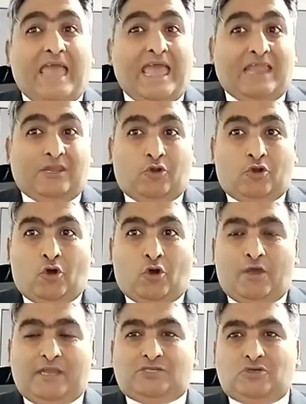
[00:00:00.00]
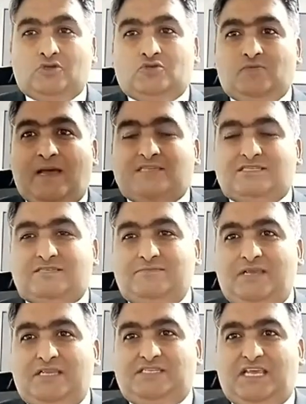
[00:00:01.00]
And in Toastmaster
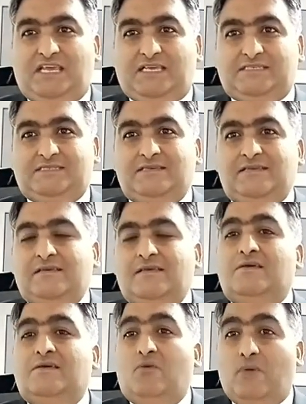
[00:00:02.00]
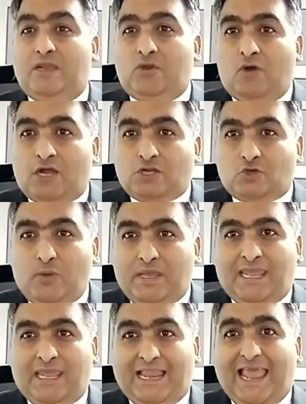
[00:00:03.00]
meetings, when you are
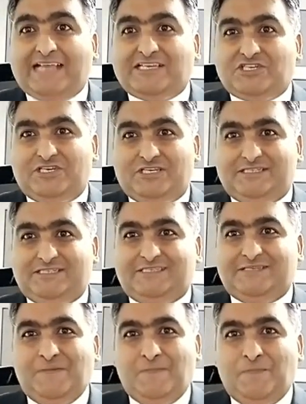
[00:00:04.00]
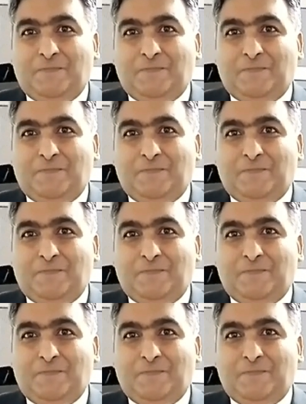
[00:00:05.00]
doing elections,